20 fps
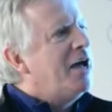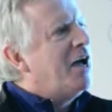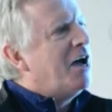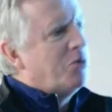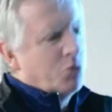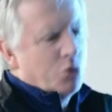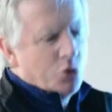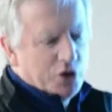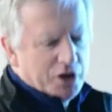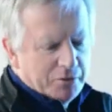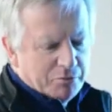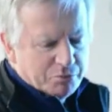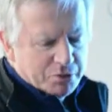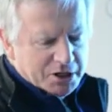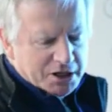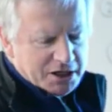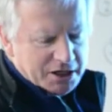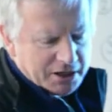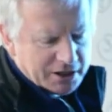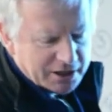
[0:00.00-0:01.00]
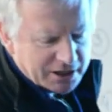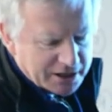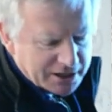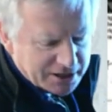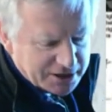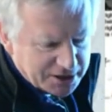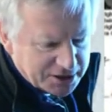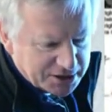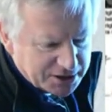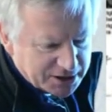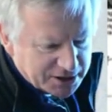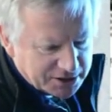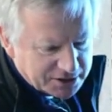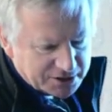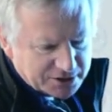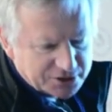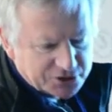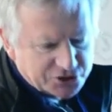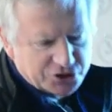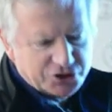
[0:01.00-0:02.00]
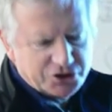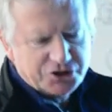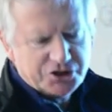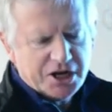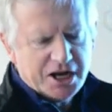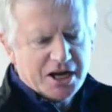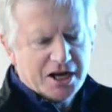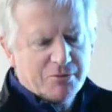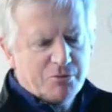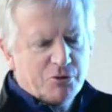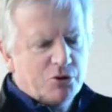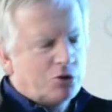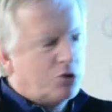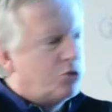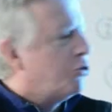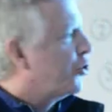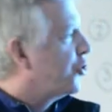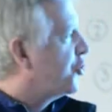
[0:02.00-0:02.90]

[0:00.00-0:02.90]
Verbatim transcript: And would it be indeed sustainable or